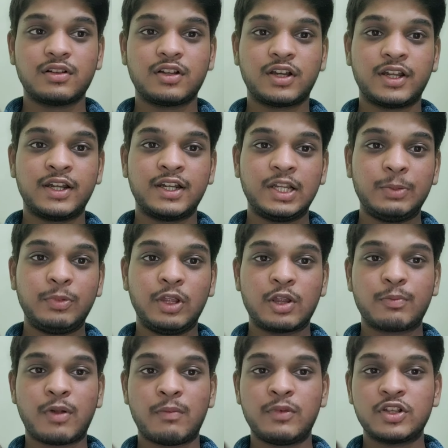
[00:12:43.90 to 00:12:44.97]
currently being
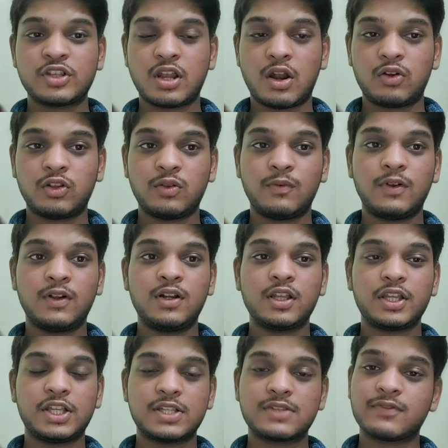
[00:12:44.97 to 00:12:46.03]
published around the world,
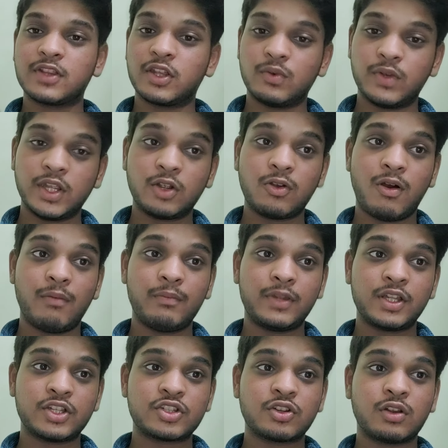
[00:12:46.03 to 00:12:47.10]
each with a unique
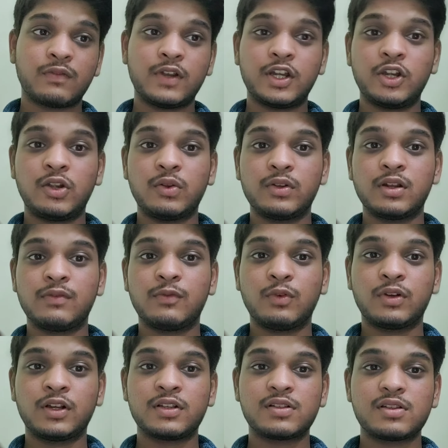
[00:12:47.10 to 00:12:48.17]
combination of editorial
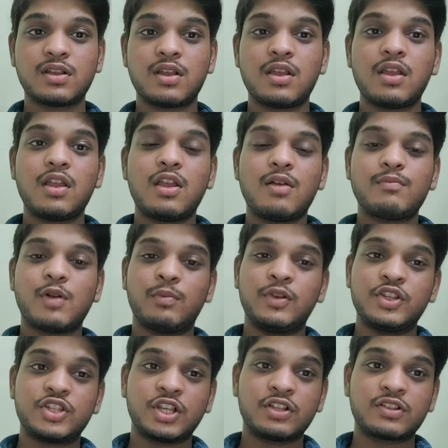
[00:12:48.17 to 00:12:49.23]
focus,
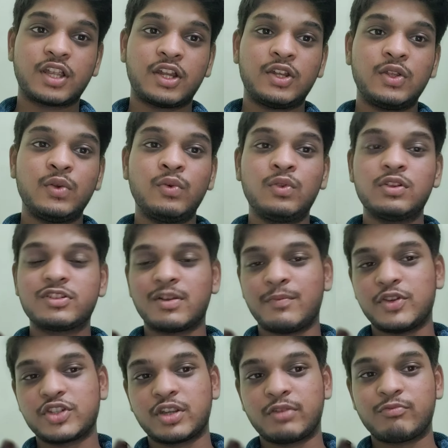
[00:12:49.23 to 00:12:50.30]
publishing schedule,
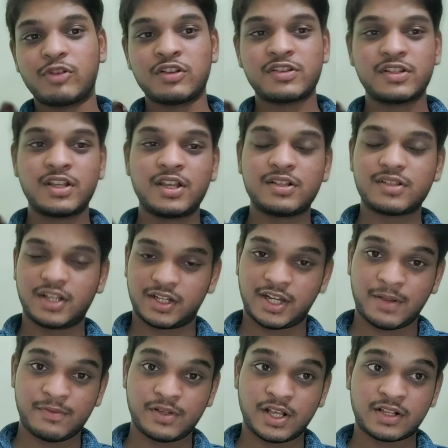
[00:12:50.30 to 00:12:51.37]
submission process,
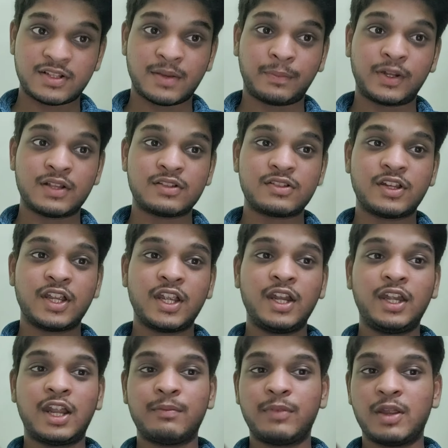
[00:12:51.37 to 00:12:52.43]
acceptance rate,
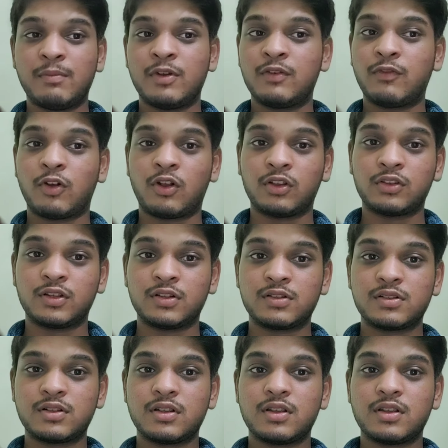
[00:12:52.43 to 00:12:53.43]
and payment for authors.